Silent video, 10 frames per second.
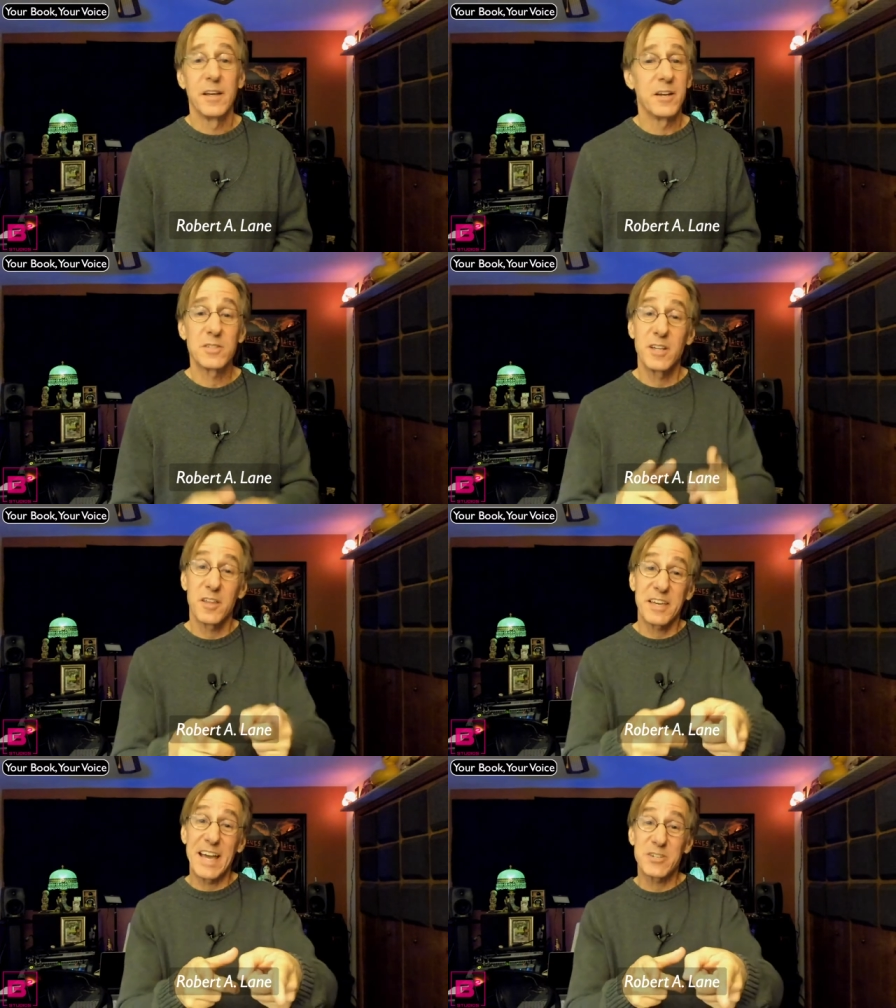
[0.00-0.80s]
here's
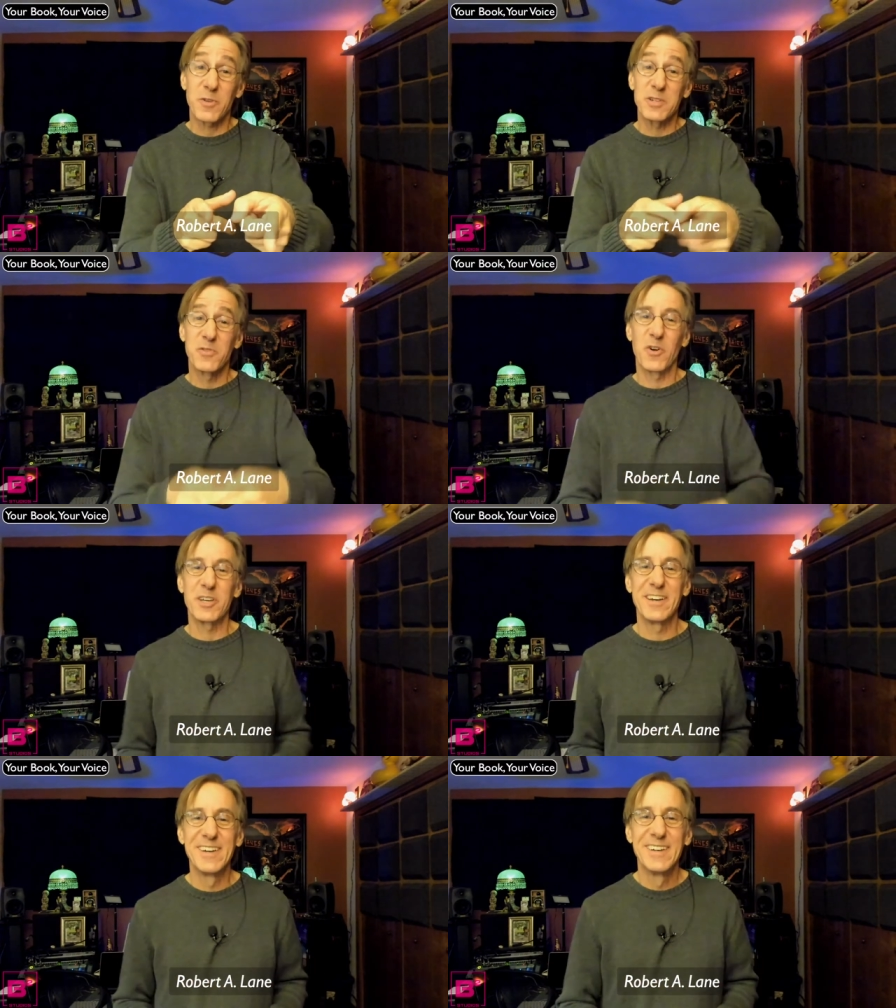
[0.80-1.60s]
another catchphrase for
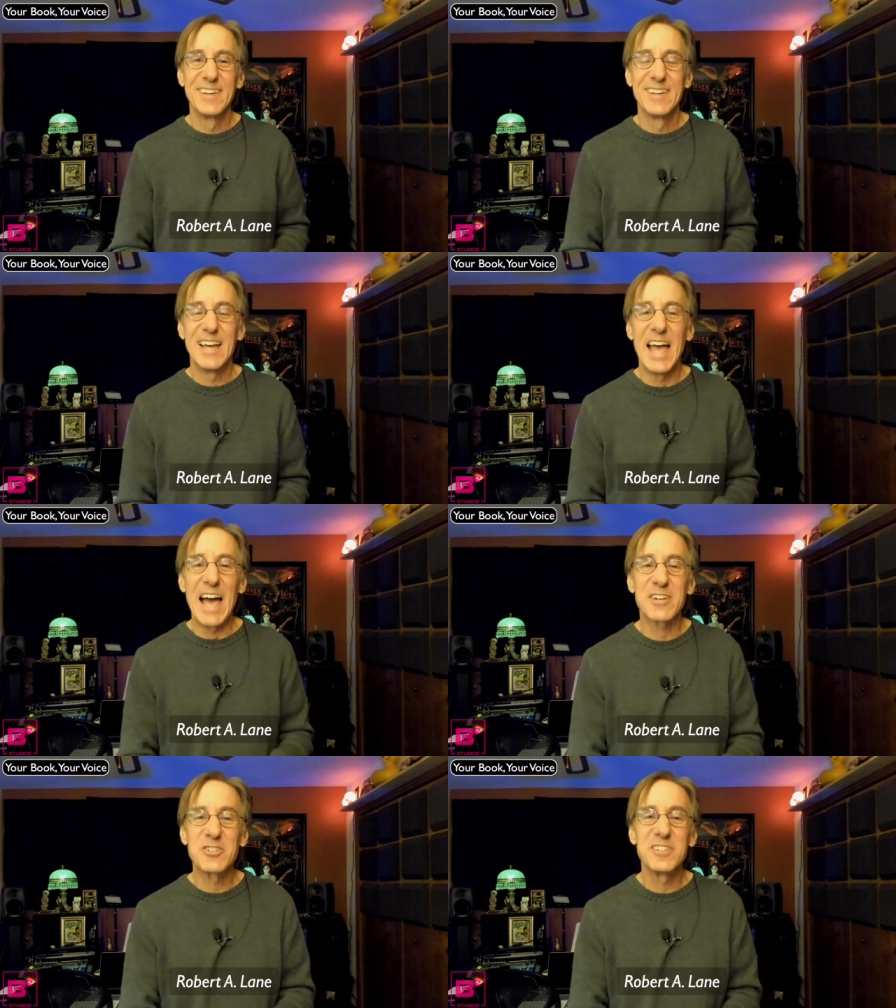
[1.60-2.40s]
you
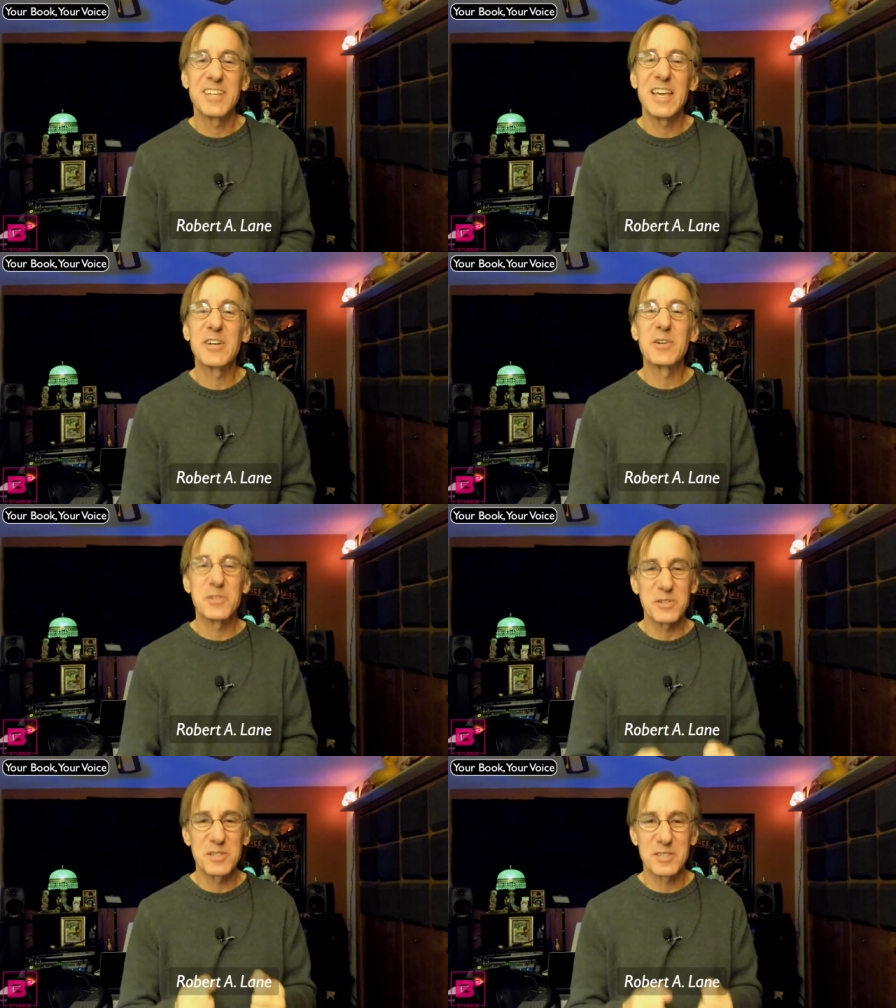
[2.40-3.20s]
action
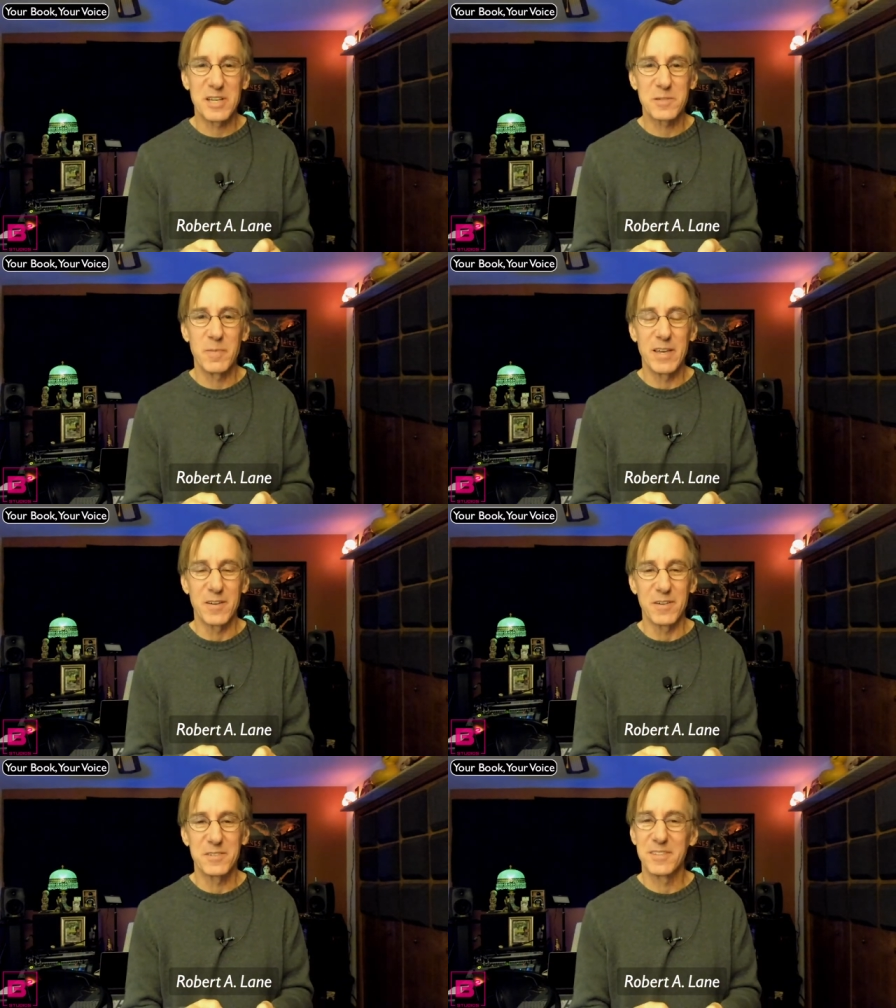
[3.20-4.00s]
takers are success
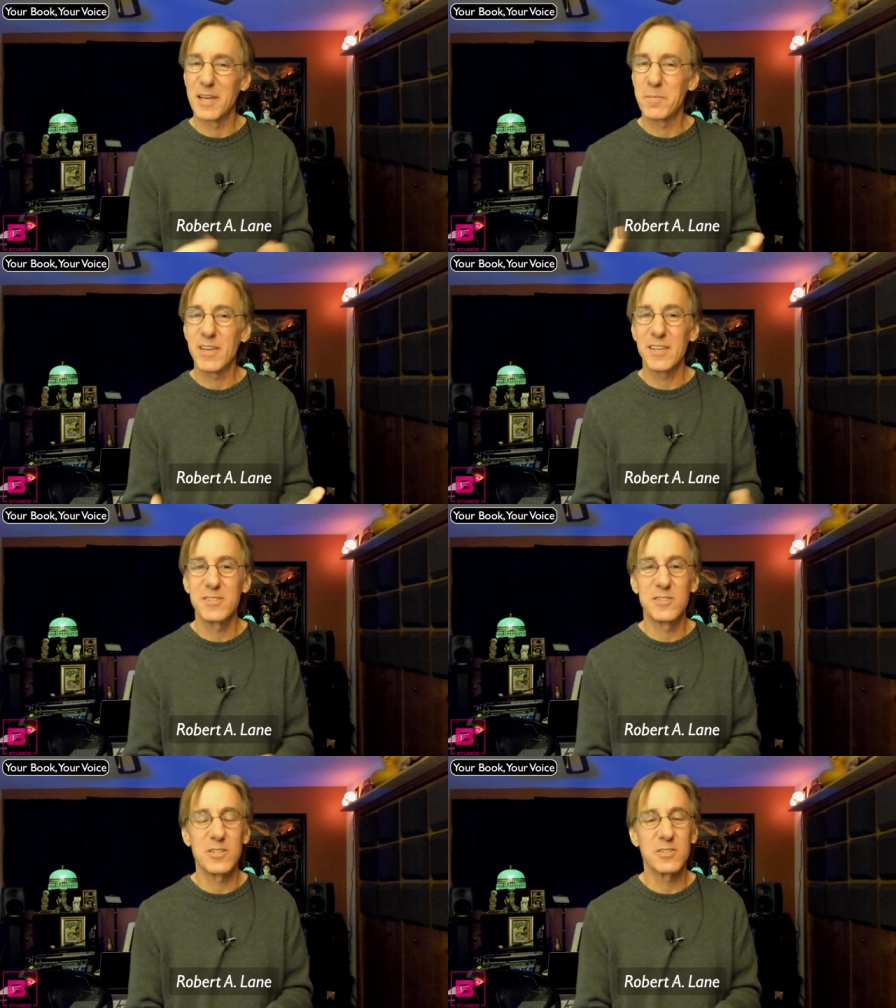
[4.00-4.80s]
makers. And that
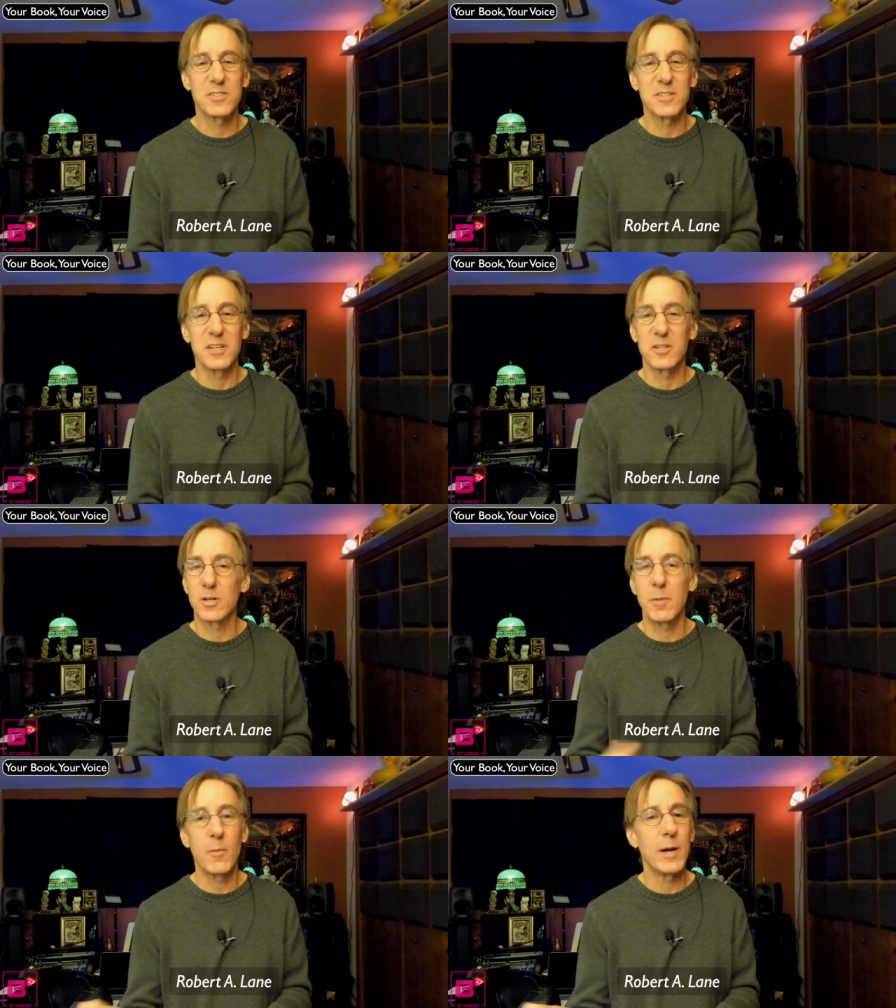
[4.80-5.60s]
means just uh,
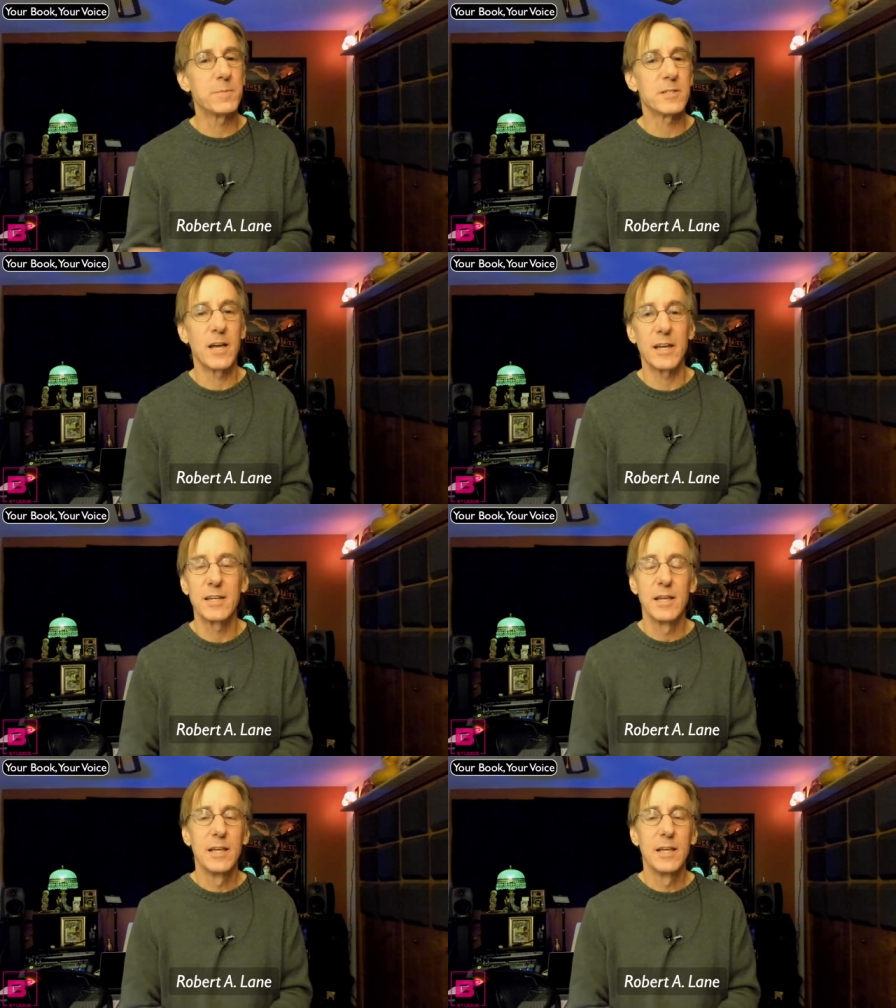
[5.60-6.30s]
go to my website